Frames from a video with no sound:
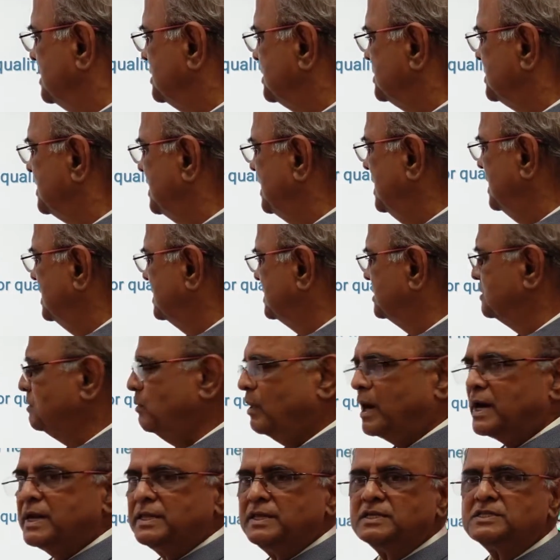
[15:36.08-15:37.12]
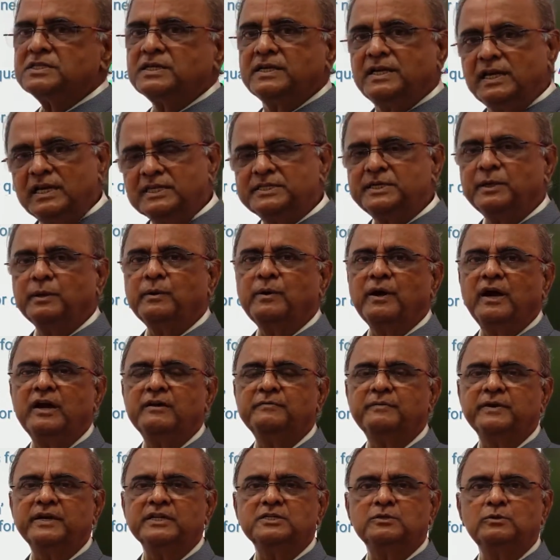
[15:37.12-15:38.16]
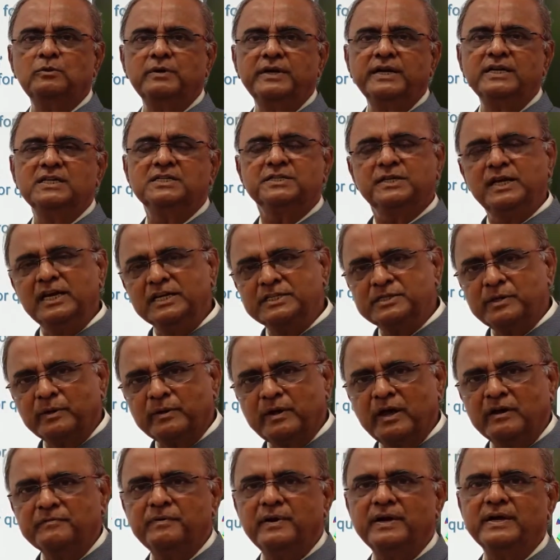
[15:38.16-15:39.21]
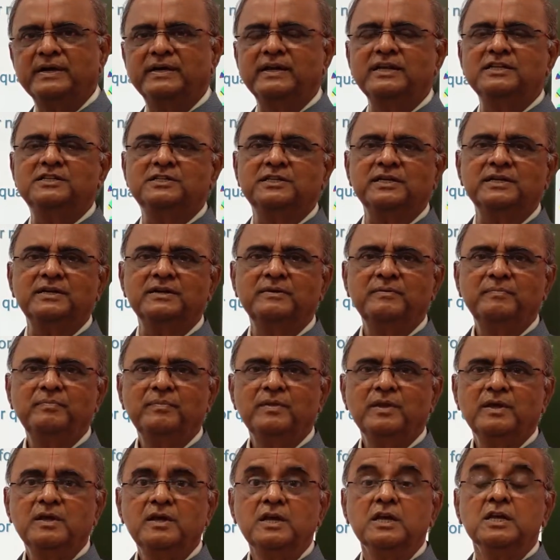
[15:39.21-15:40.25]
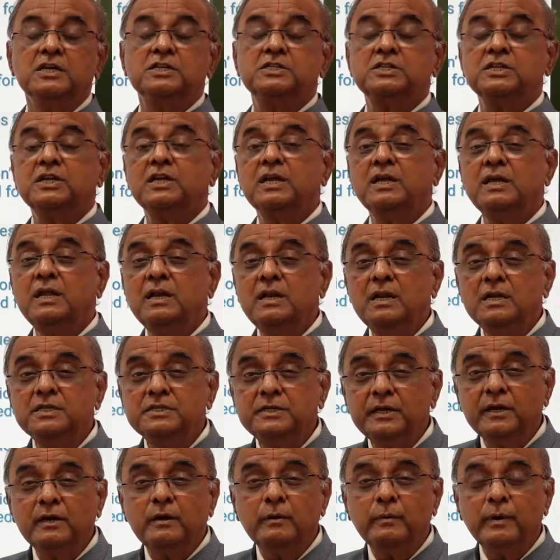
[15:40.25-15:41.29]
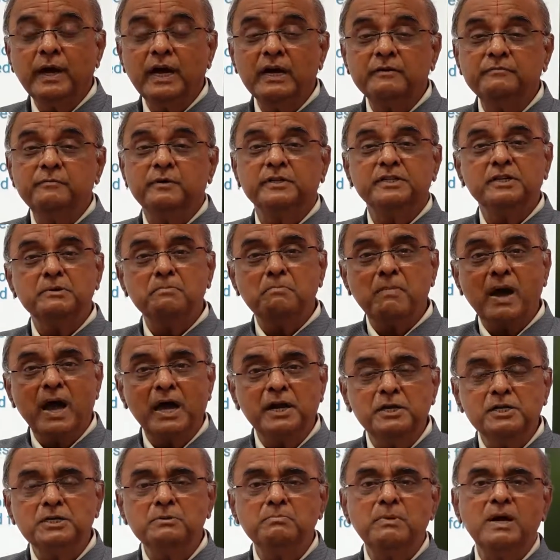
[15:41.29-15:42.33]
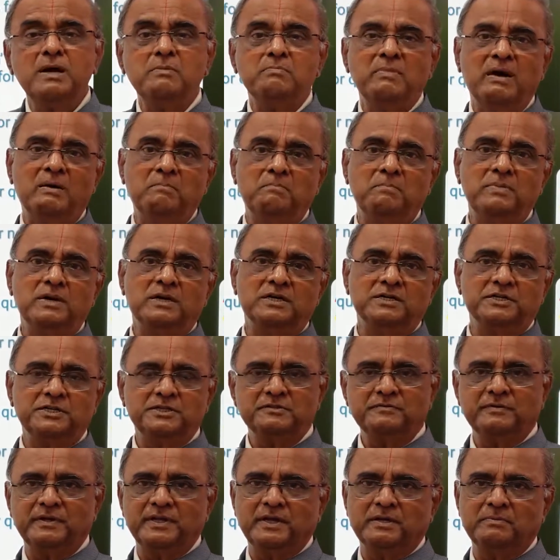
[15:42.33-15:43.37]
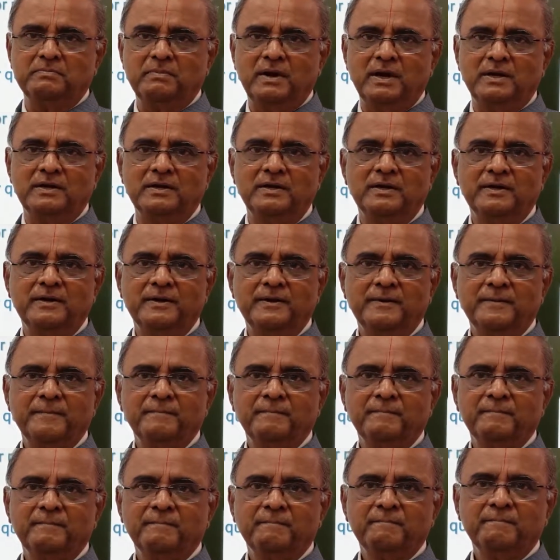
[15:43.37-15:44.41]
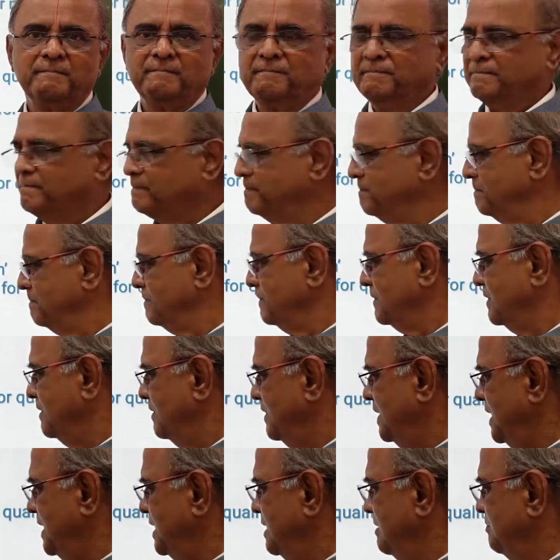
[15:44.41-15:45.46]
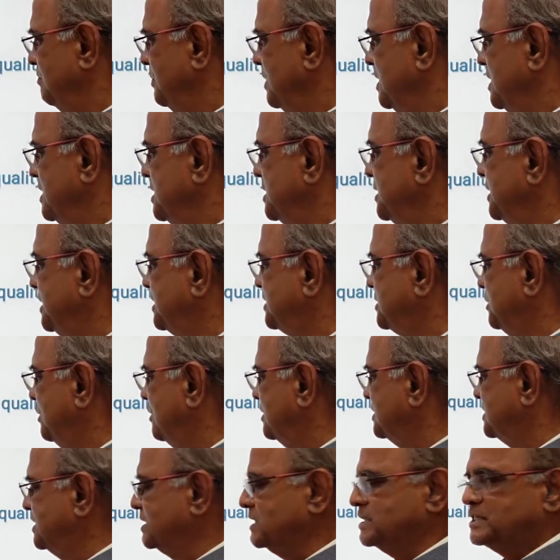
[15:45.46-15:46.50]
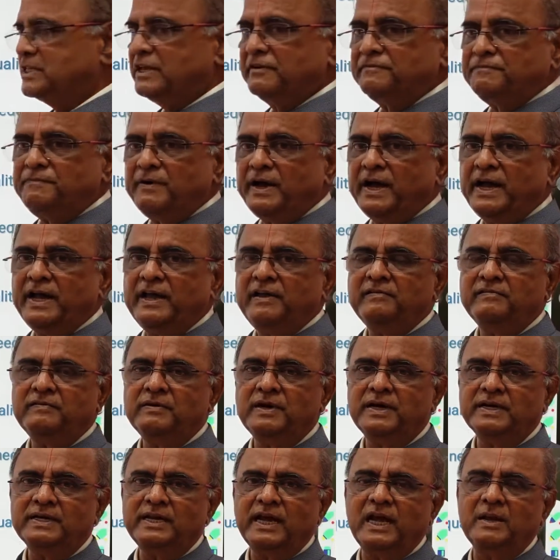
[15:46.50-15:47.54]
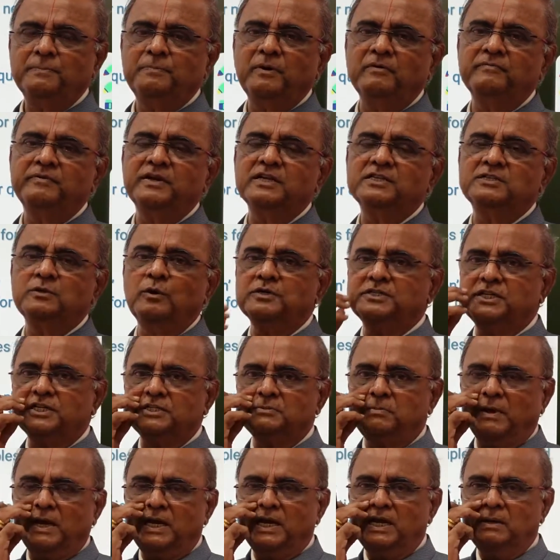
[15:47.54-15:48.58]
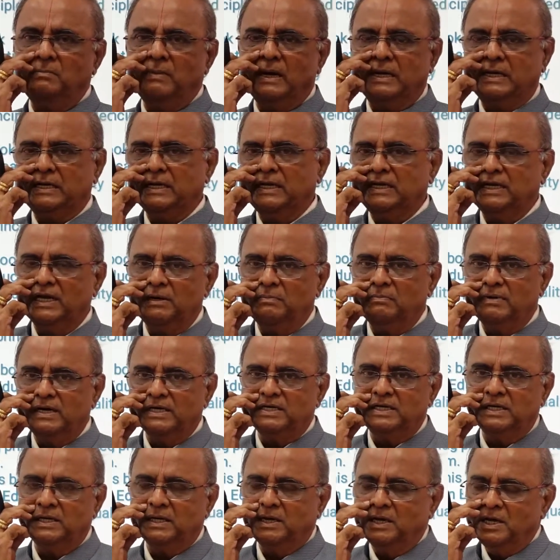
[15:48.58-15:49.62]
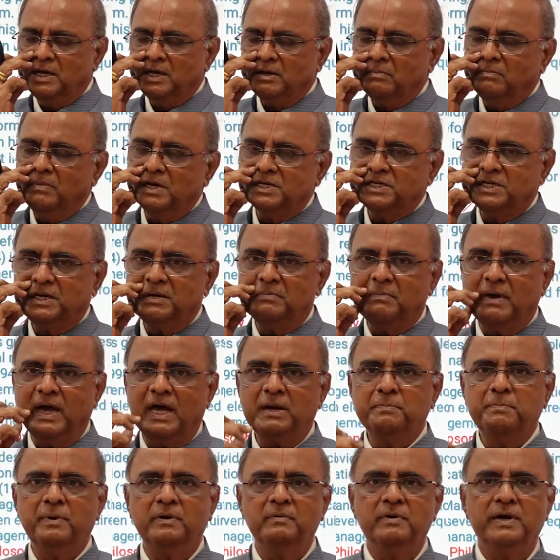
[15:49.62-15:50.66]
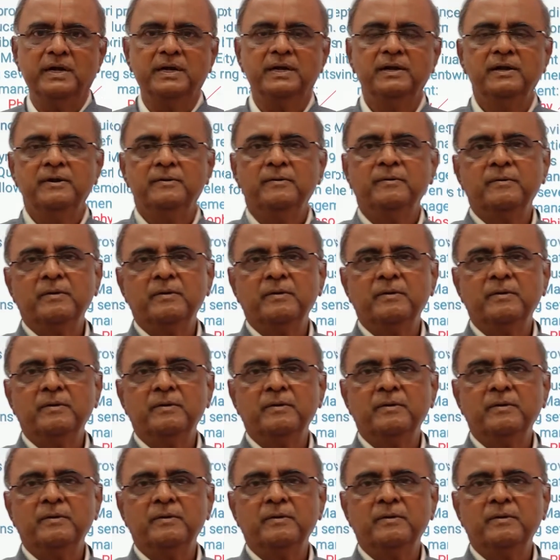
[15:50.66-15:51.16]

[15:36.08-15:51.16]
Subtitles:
Skills. What are the skills required for a student? Skills required for a teacher? Skills required for the management members, for that matter. Right? Resources. The 5 type of resources: money, material, mission, manpower,